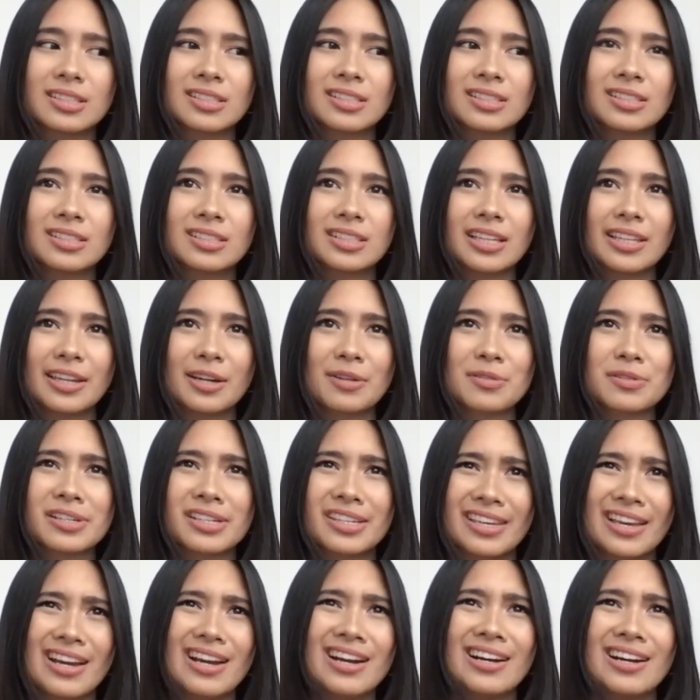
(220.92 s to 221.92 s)
then I was like,
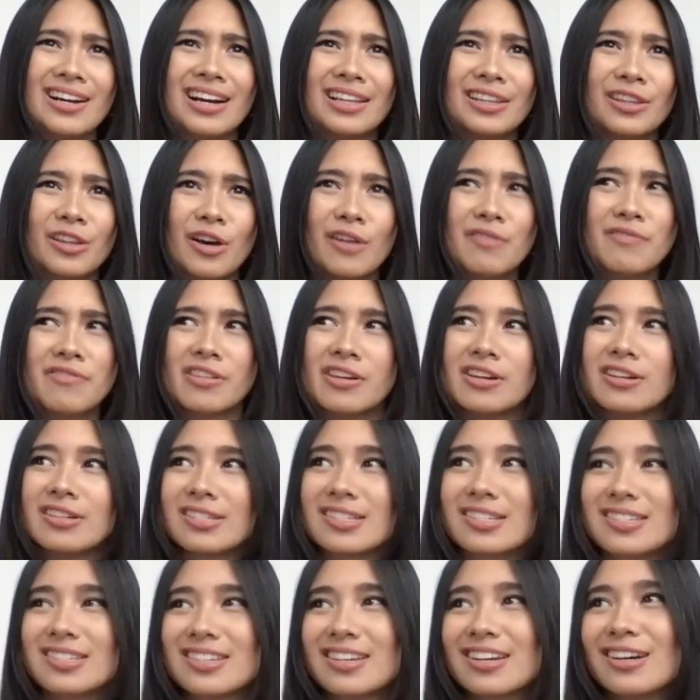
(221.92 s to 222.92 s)
yeah, I love
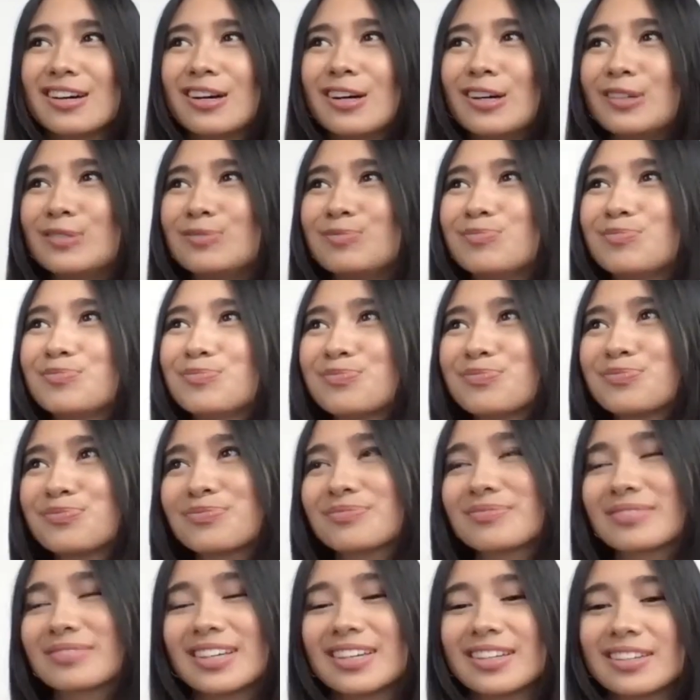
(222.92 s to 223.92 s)
this.
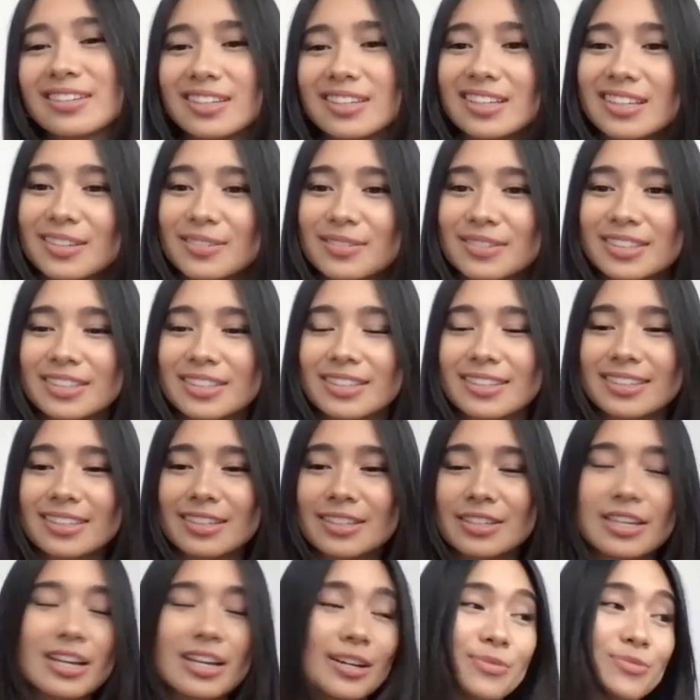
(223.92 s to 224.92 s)
And
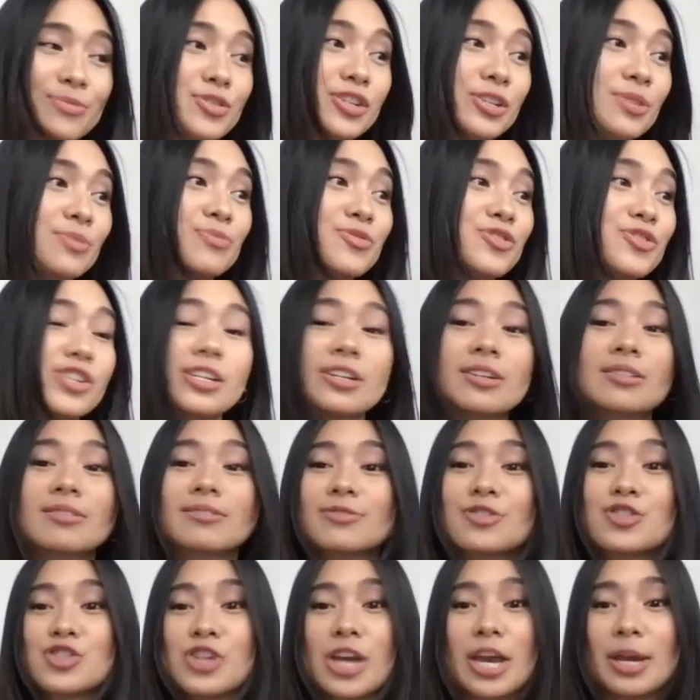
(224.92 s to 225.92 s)
yeah, she
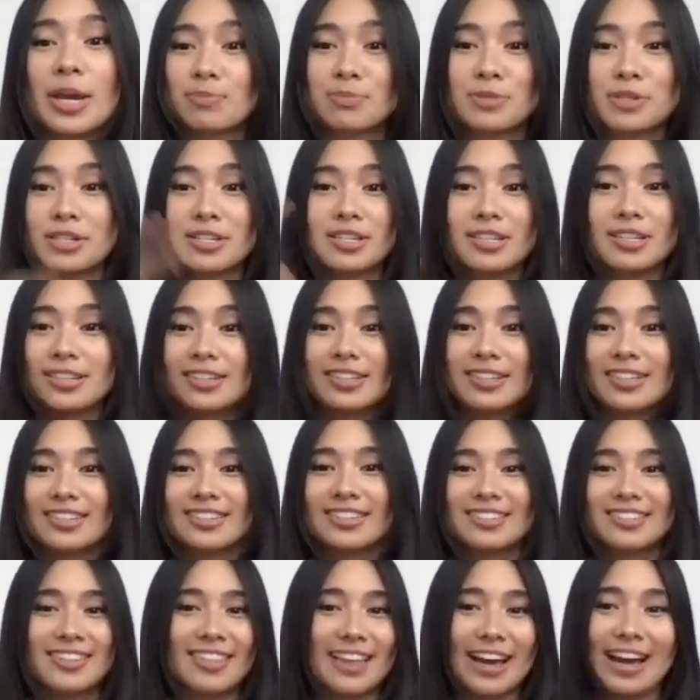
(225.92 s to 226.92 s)
shaped
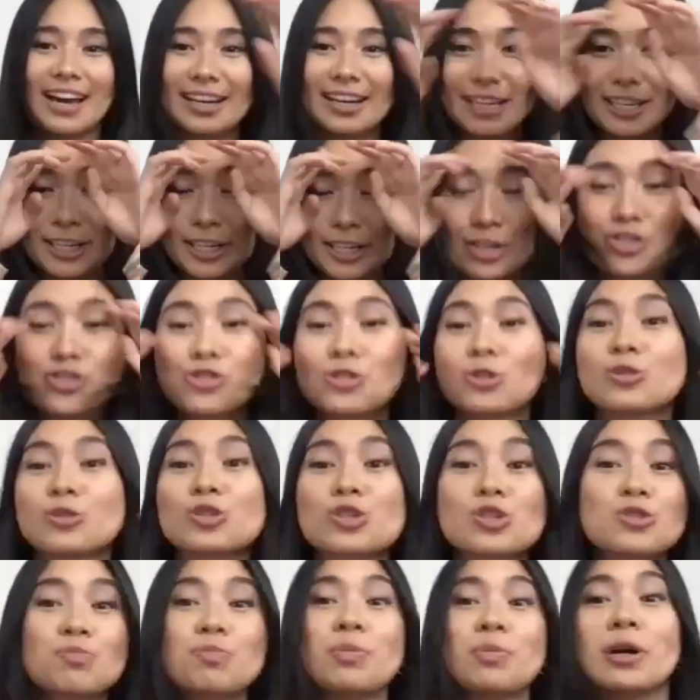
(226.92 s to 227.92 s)
that initial
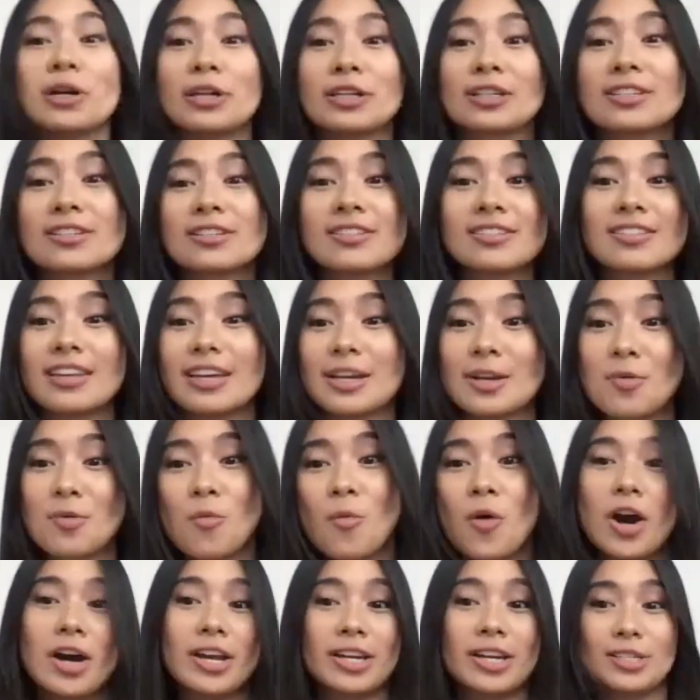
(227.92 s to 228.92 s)
spark to like
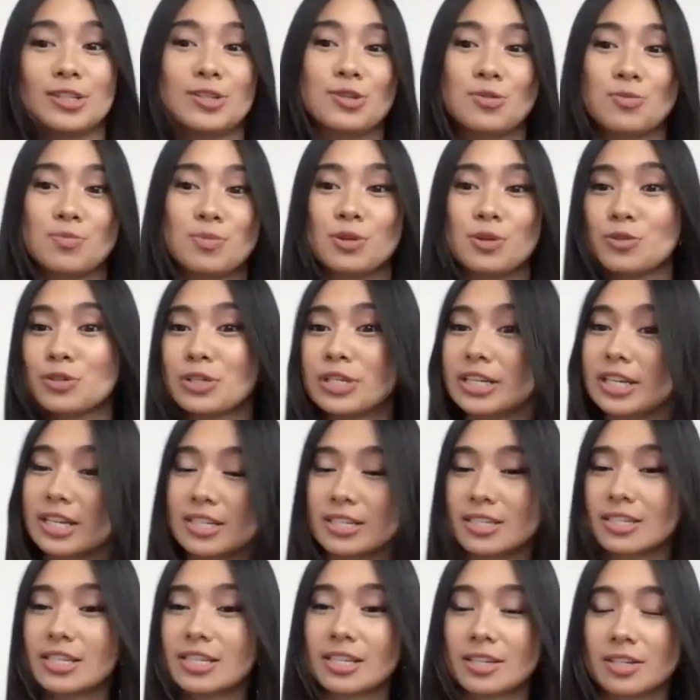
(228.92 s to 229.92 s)
want to do music
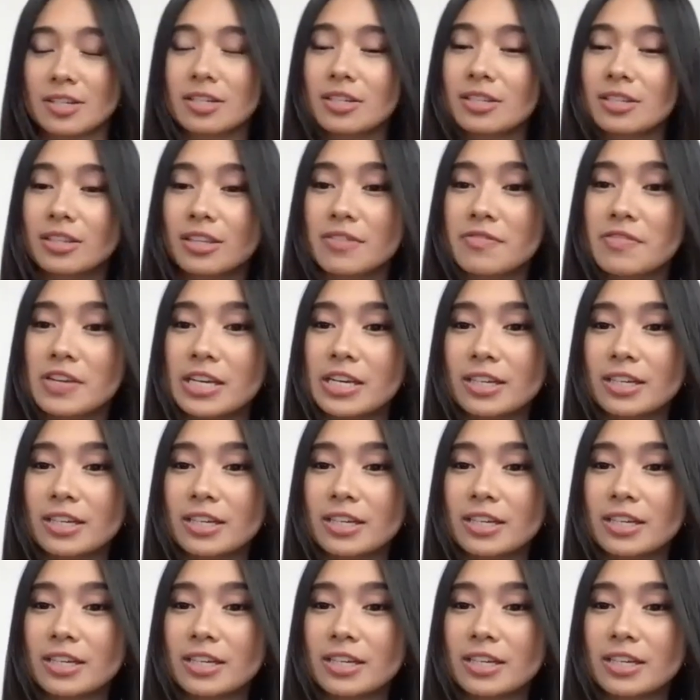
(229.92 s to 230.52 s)
as like a living